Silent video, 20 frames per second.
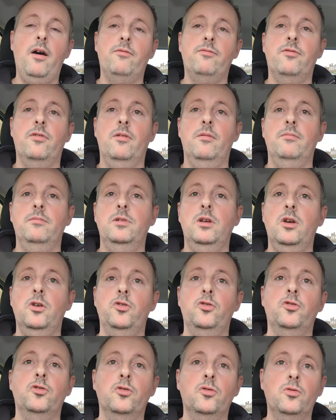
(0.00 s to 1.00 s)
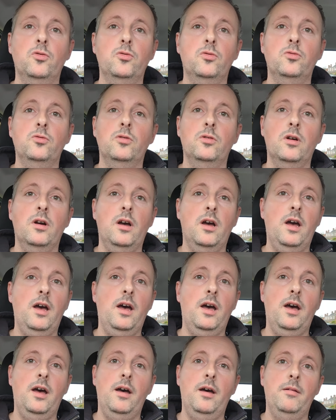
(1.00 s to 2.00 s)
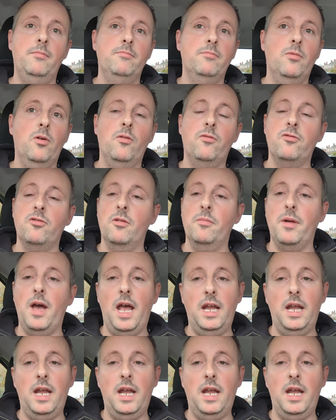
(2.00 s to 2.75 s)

from Yodel, or from